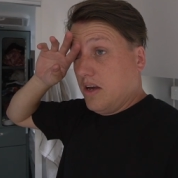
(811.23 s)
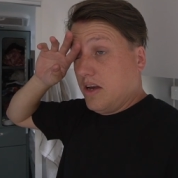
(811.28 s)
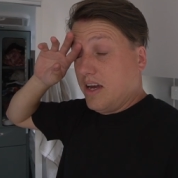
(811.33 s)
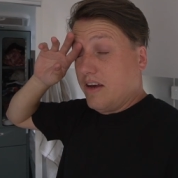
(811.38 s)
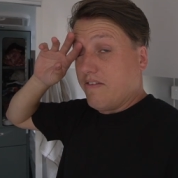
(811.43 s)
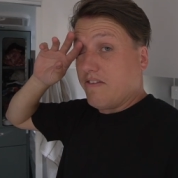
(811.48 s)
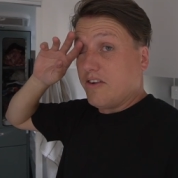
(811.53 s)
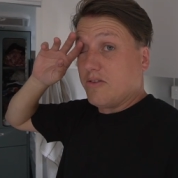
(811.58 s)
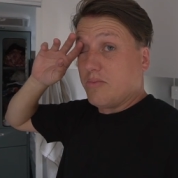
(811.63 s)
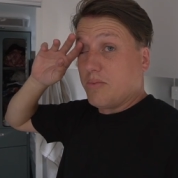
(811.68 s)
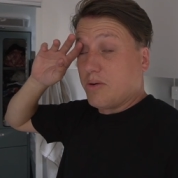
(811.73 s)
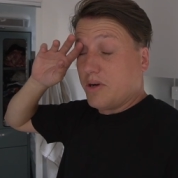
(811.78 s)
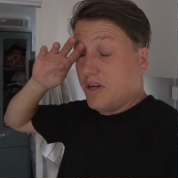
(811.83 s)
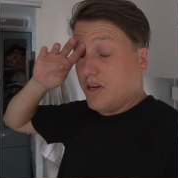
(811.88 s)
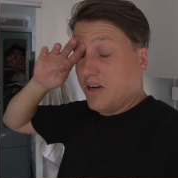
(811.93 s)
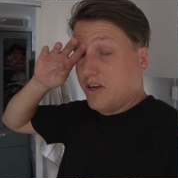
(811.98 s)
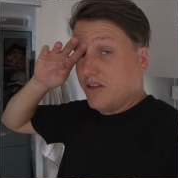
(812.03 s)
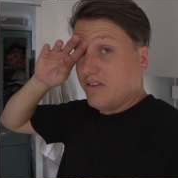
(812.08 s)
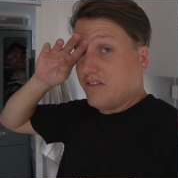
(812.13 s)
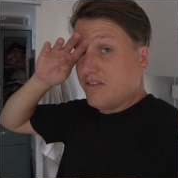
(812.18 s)
everyone's pretty
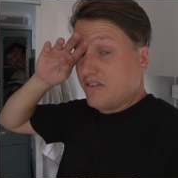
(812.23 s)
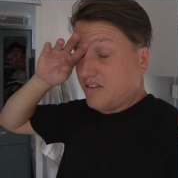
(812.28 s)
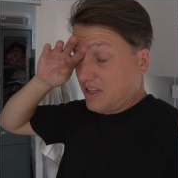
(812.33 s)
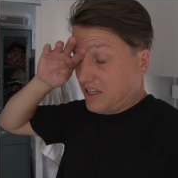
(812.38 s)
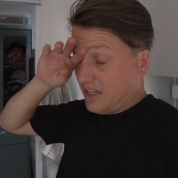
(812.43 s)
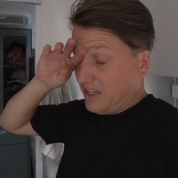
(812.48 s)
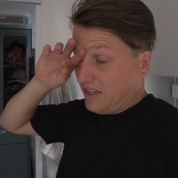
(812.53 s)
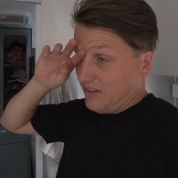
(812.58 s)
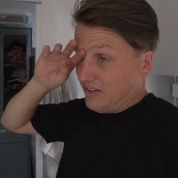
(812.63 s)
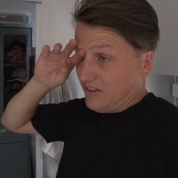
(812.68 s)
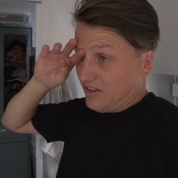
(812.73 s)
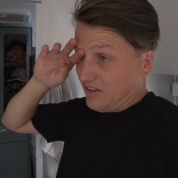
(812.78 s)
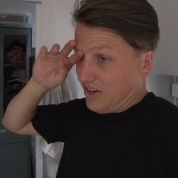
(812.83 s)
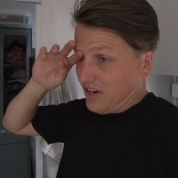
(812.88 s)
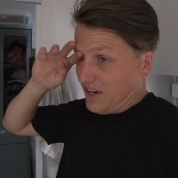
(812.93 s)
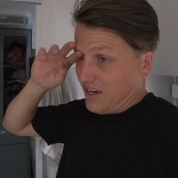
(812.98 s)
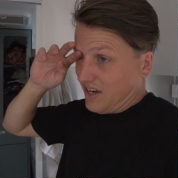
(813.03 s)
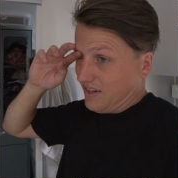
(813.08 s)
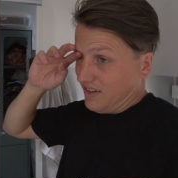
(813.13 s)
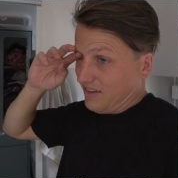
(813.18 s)
hot and sticky and
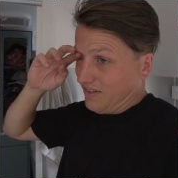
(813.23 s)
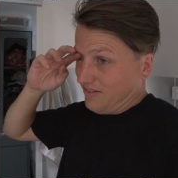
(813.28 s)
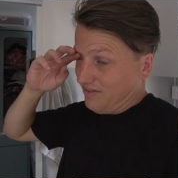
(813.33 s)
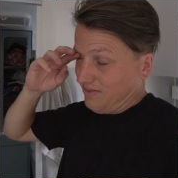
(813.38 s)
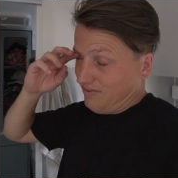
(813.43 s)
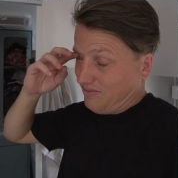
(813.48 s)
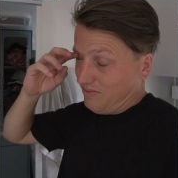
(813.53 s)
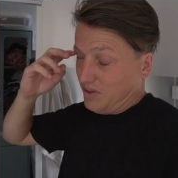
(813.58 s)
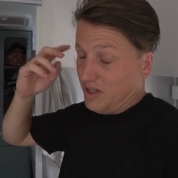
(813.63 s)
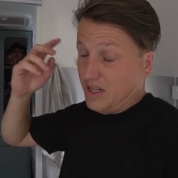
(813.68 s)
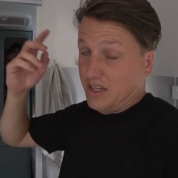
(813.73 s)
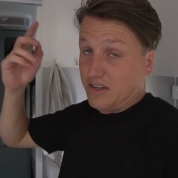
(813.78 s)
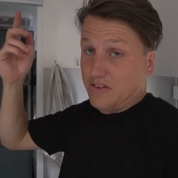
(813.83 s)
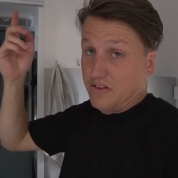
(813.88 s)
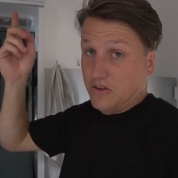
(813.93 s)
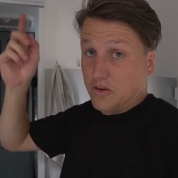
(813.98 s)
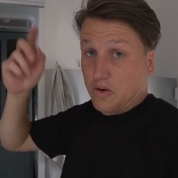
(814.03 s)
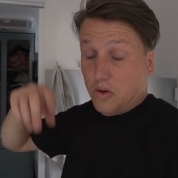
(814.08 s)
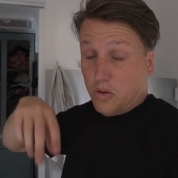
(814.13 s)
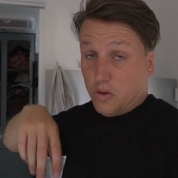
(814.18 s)
tired, and we needed
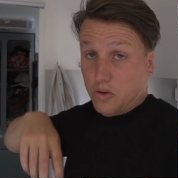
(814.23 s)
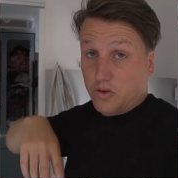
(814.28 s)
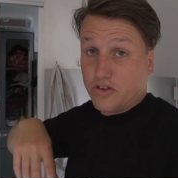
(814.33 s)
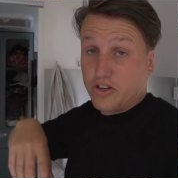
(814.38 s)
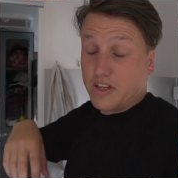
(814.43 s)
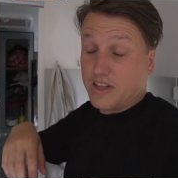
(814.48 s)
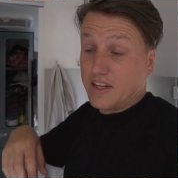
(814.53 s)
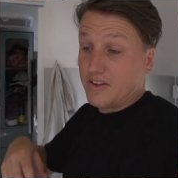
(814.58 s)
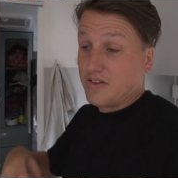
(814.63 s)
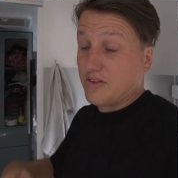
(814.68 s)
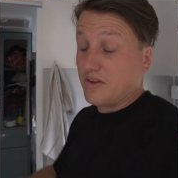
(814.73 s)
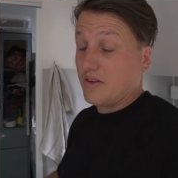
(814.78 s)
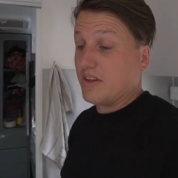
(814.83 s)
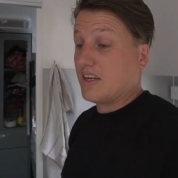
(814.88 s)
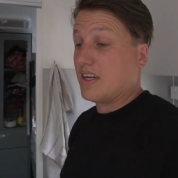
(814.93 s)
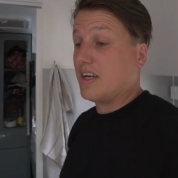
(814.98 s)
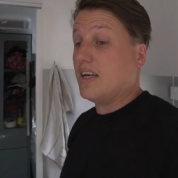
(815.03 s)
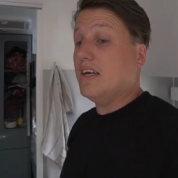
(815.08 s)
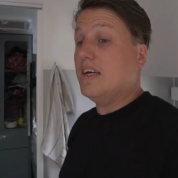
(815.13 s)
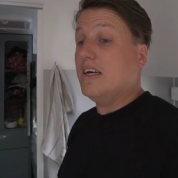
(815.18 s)
to do laundry and that sort of
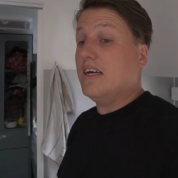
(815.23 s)
thing.